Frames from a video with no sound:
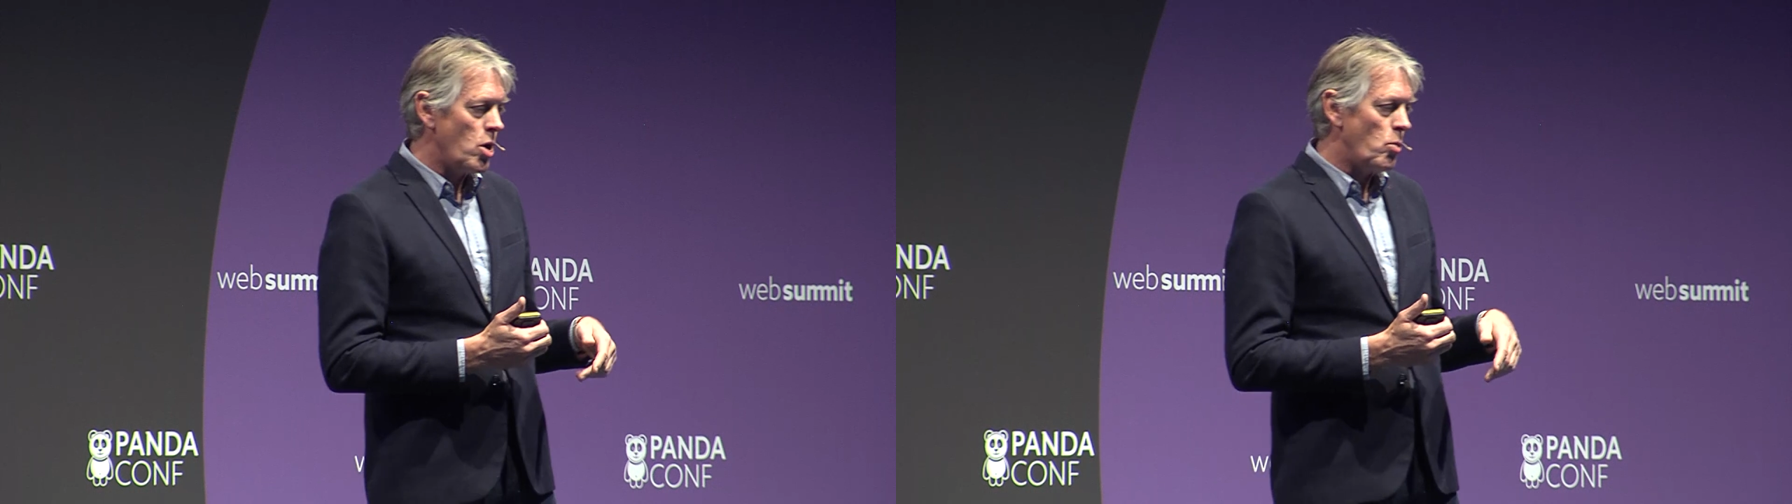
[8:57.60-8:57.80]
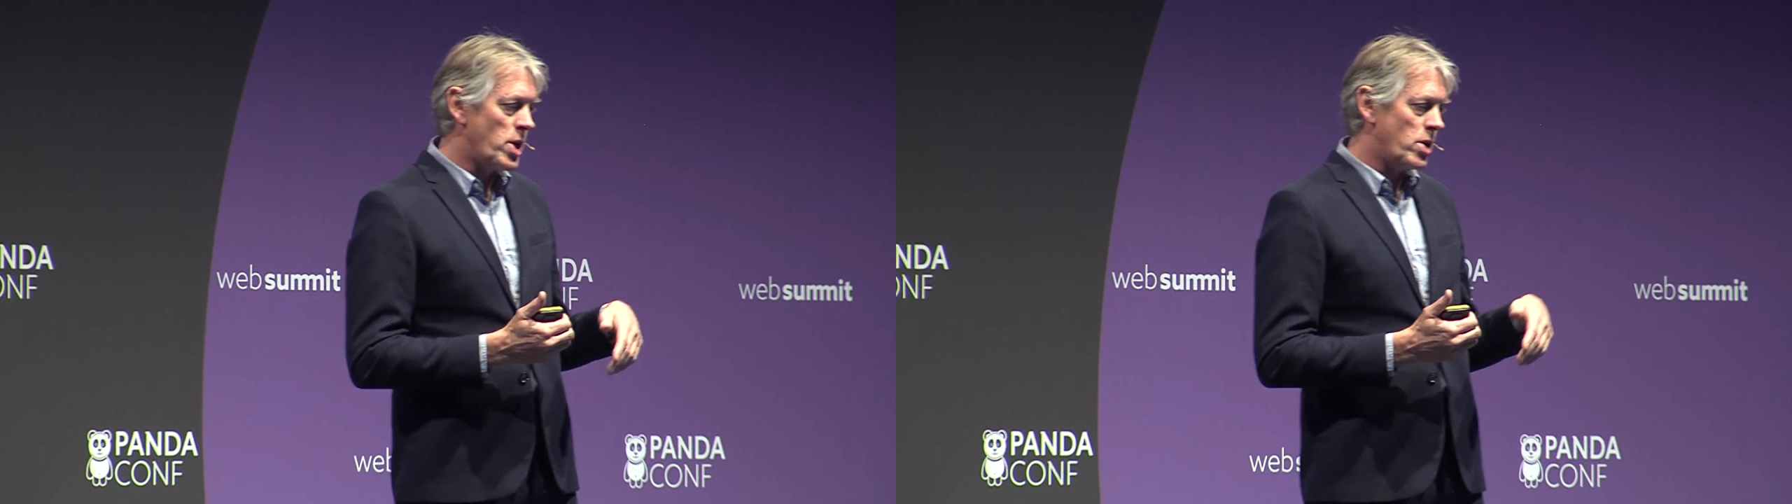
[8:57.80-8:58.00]

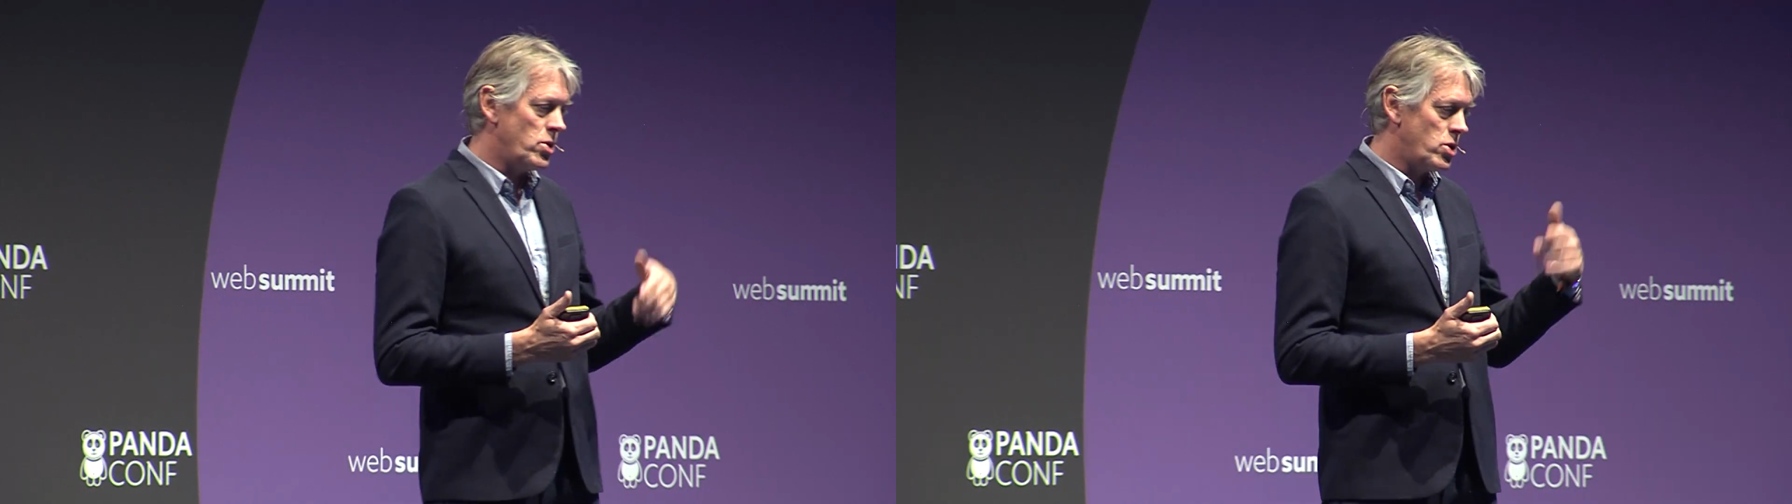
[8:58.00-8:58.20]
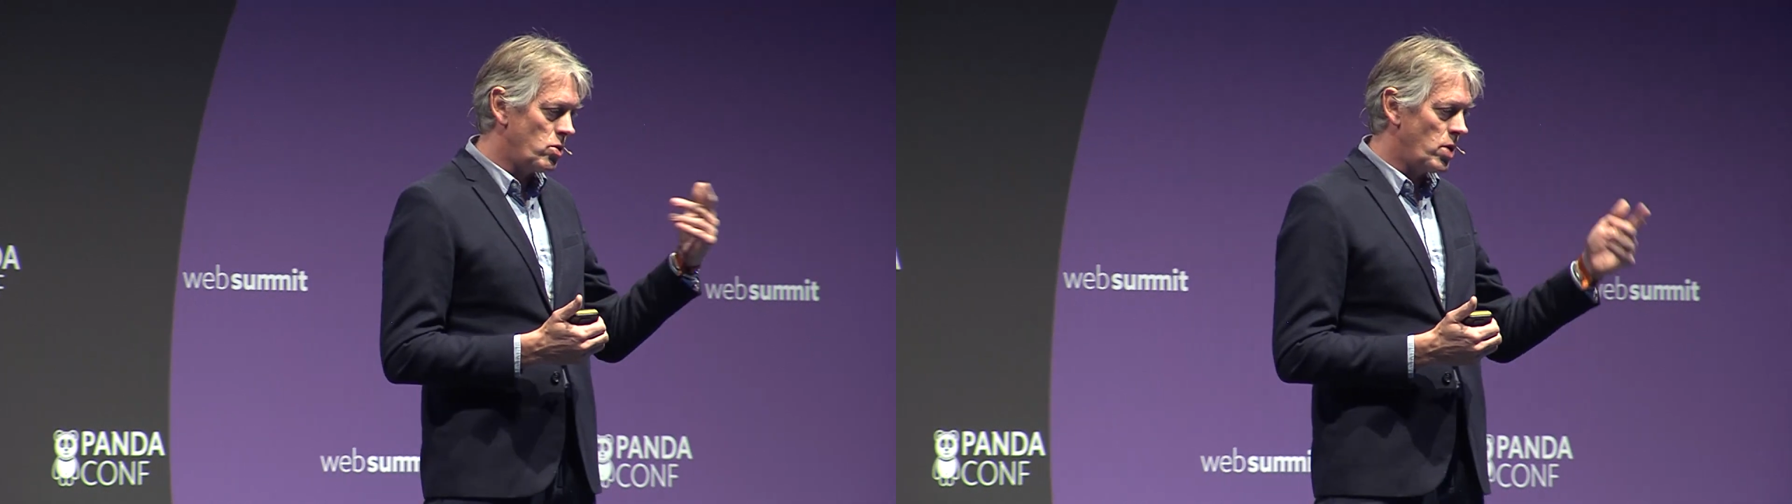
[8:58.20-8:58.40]
we can
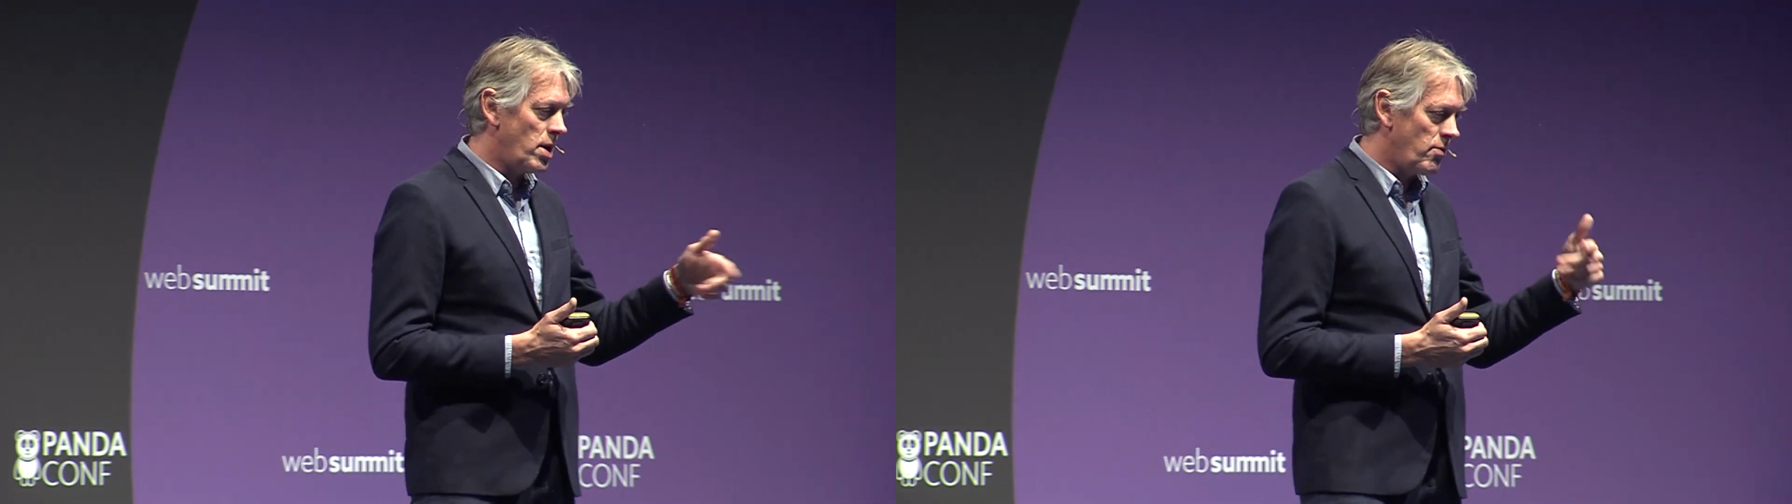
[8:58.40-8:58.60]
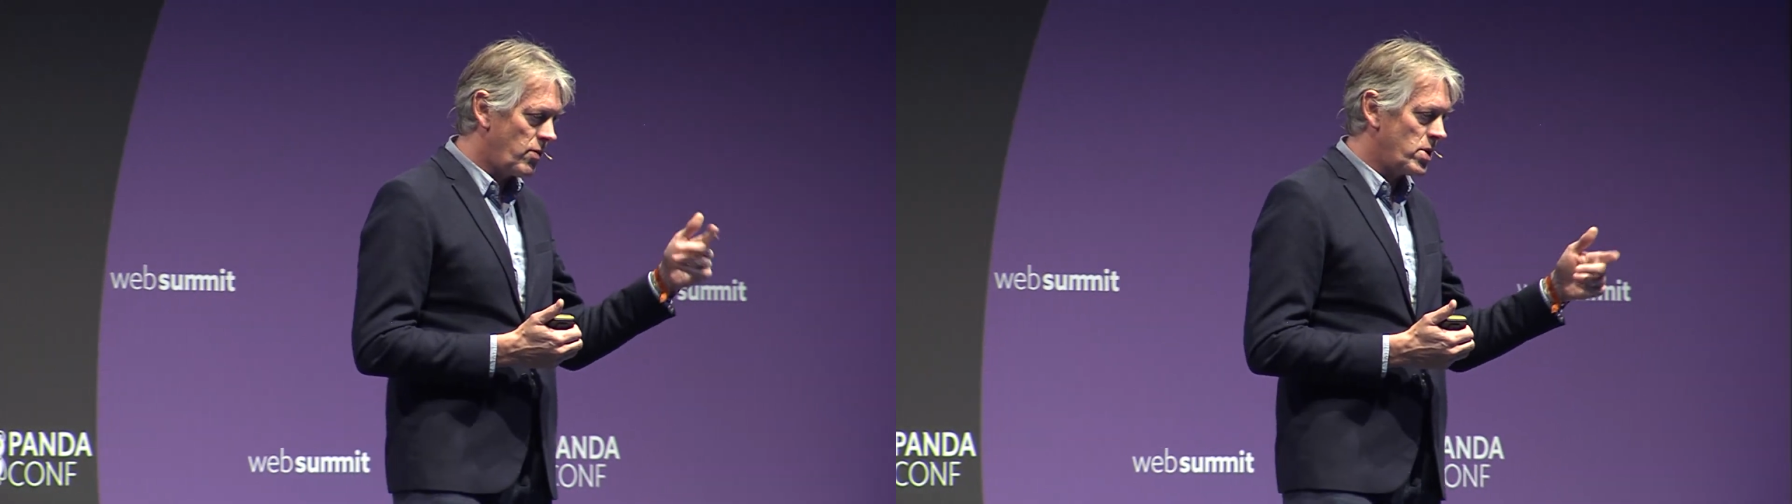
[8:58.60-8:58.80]
do
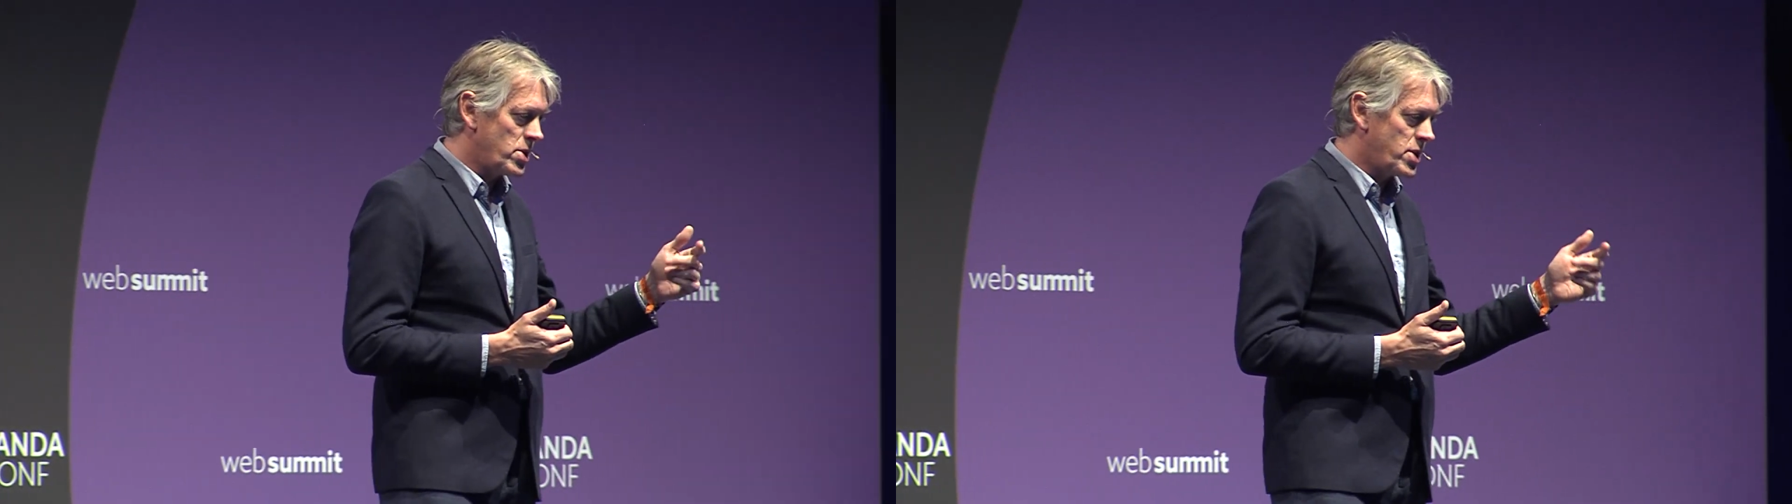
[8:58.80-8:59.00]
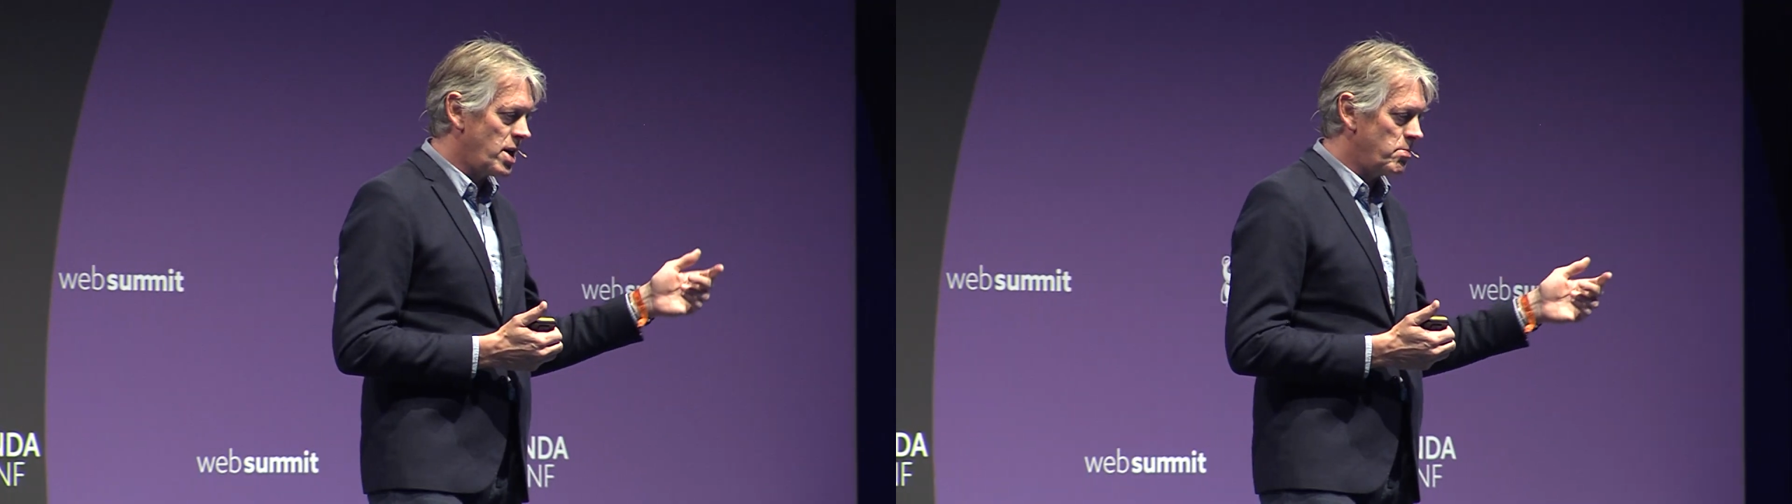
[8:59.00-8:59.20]

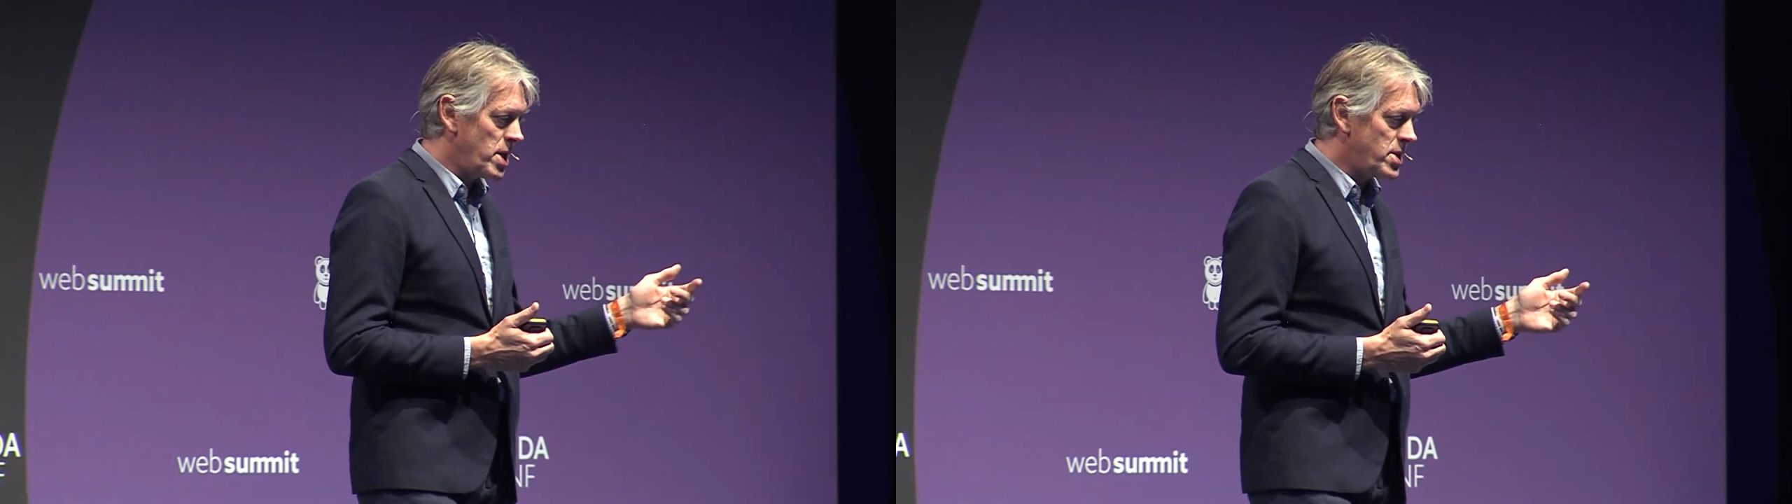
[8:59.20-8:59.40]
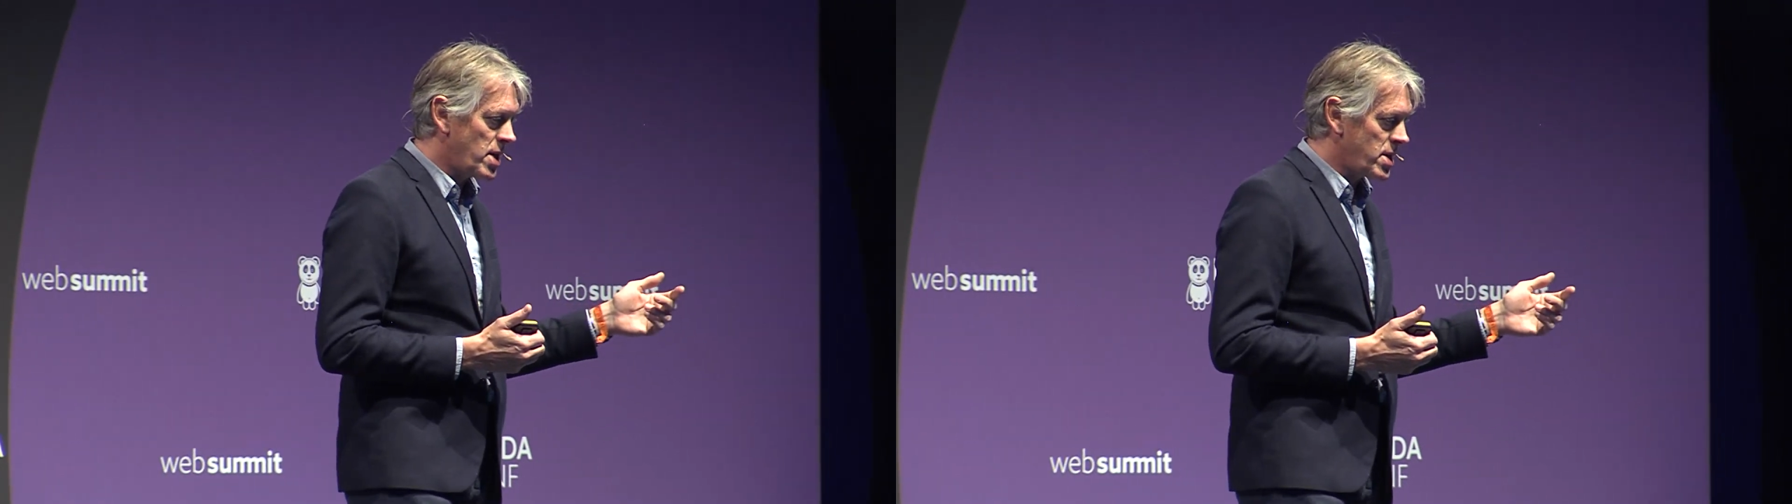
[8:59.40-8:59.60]
infinite
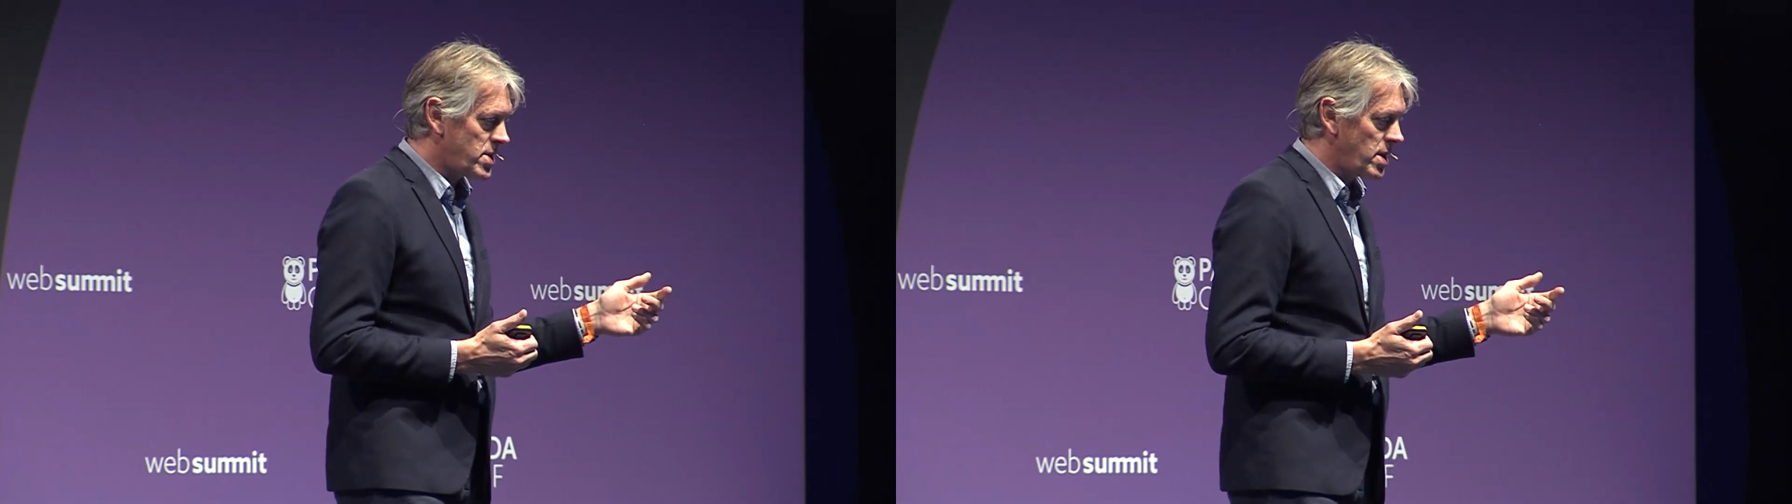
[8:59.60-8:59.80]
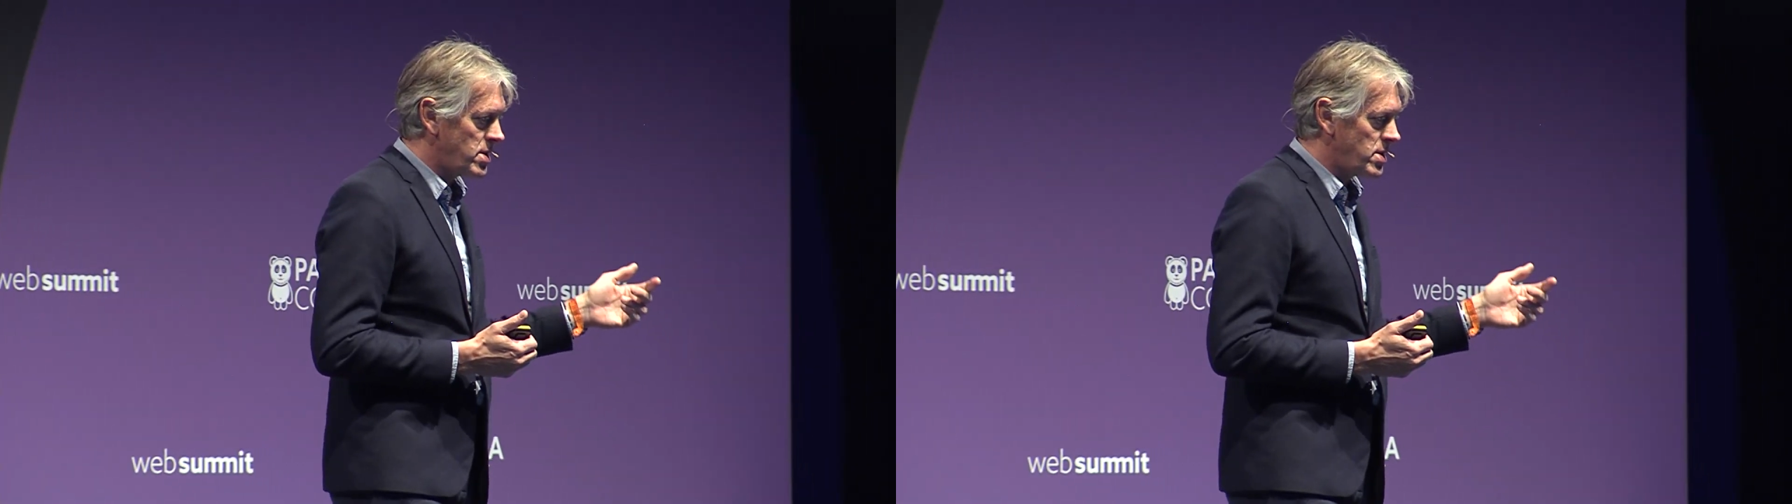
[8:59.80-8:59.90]
A-B testing